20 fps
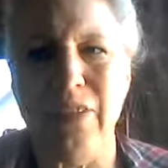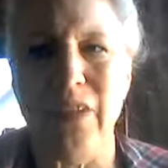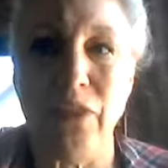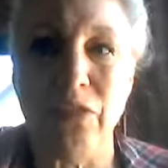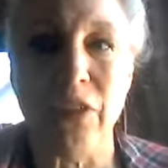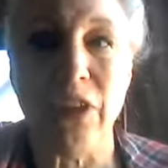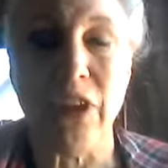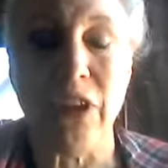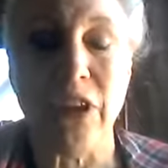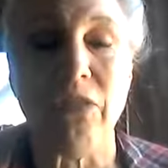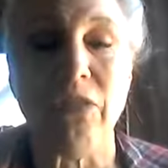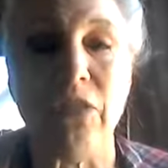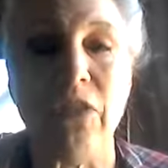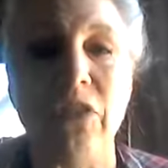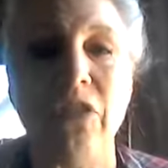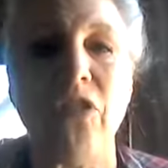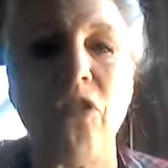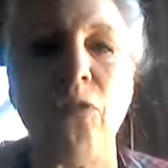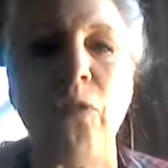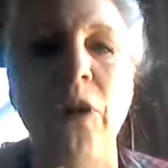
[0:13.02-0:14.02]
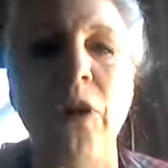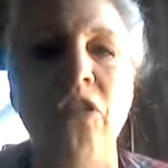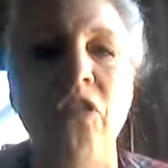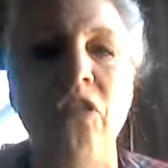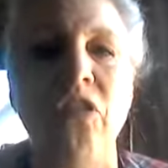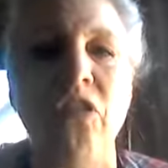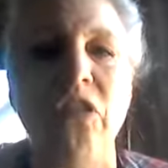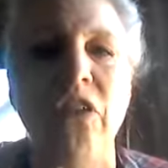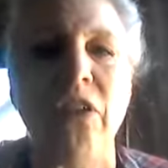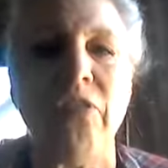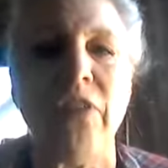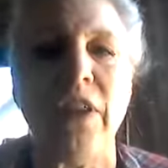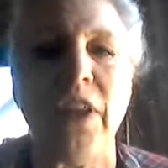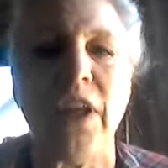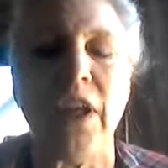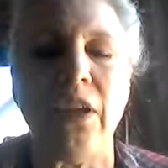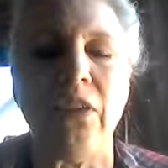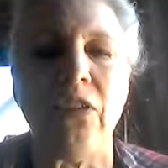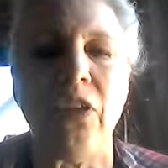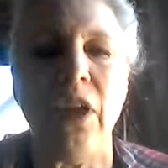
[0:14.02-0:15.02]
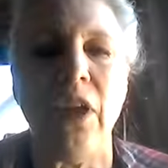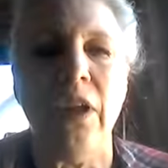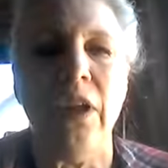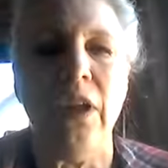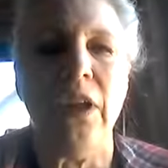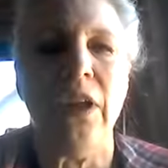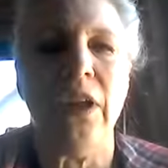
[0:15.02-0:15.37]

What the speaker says: very, very different situations and different things